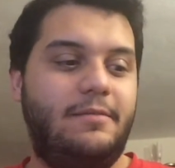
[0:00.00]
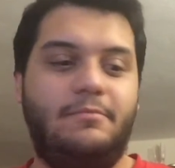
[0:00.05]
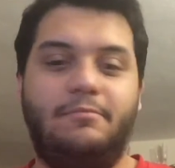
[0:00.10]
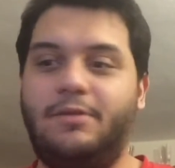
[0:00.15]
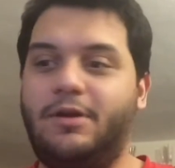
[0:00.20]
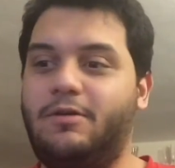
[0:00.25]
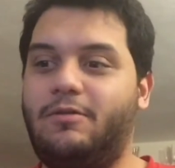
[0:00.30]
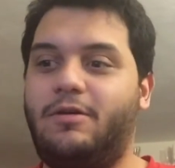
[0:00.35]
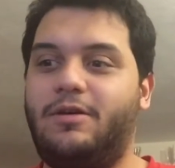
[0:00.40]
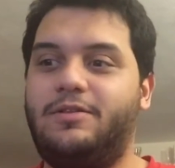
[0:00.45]
but
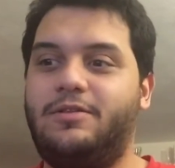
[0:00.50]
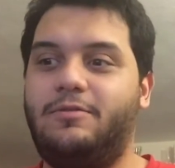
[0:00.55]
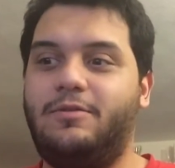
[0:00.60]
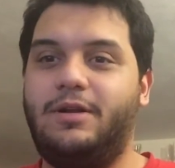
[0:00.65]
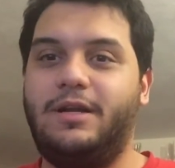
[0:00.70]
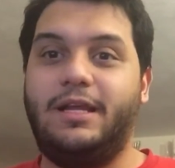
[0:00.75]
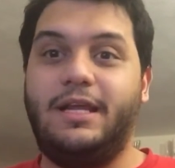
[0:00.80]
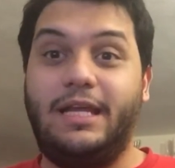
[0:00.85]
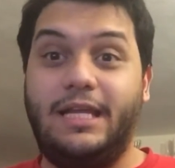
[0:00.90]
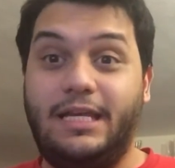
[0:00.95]
you also
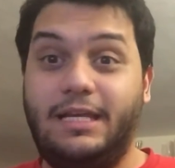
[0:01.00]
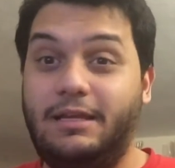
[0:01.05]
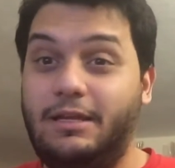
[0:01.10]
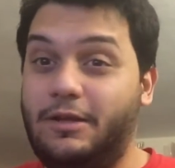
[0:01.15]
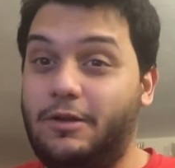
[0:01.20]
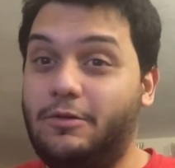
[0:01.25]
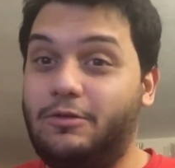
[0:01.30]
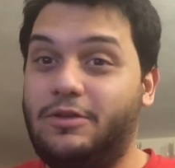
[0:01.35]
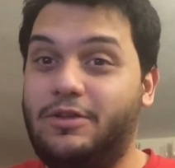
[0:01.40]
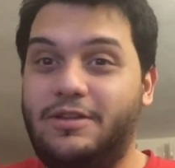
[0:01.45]
want
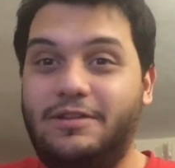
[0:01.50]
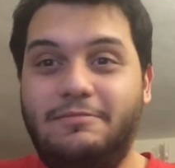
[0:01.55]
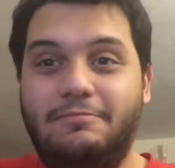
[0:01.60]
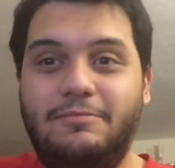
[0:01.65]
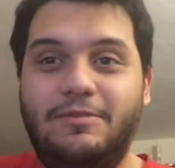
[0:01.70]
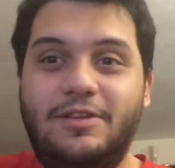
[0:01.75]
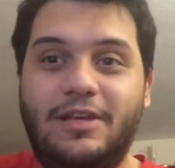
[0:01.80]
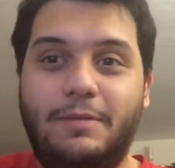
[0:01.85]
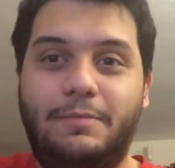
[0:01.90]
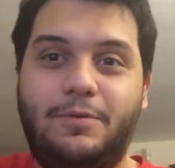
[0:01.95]
to,
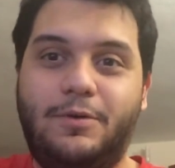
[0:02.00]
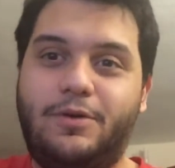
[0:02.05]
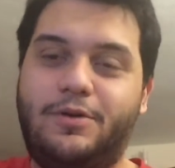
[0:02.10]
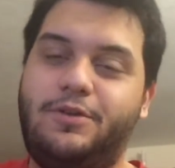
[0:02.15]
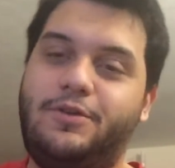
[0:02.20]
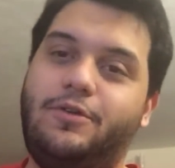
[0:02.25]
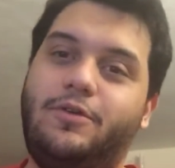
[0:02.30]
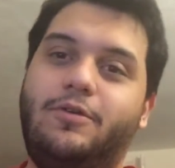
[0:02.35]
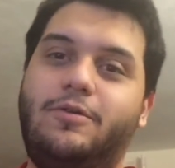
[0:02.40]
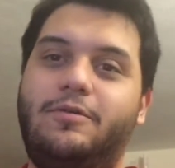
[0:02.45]
dip your
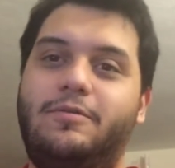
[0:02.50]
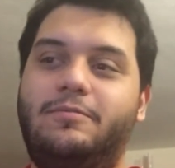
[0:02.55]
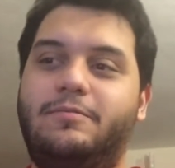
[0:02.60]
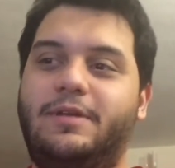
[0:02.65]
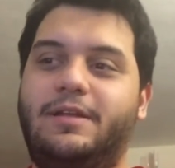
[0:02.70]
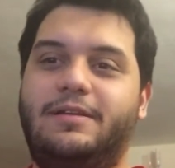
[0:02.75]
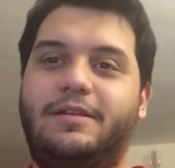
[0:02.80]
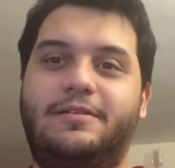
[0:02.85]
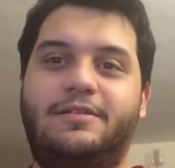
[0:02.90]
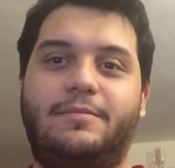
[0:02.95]
toe
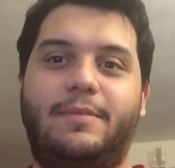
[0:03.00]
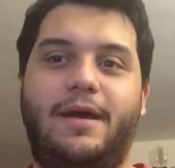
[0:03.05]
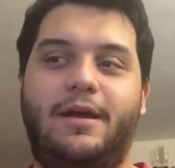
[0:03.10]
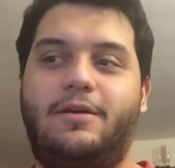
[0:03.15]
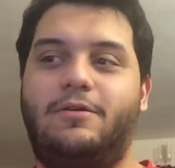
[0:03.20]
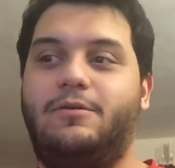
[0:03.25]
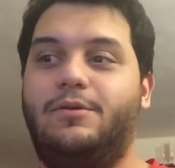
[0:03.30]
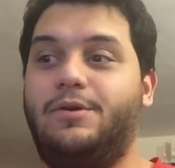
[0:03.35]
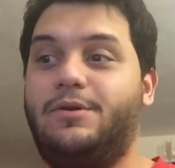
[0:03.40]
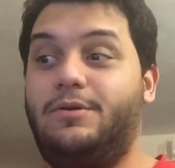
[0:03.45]
in the
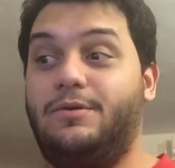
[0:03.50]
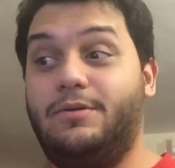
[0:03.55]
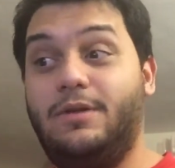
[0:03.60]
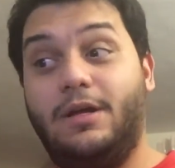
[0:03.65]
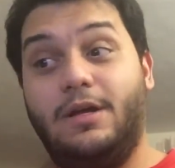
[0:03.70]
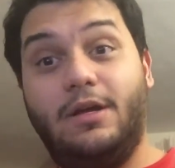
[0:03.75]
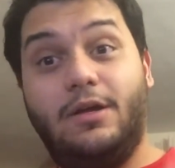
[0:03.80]
tobacco world.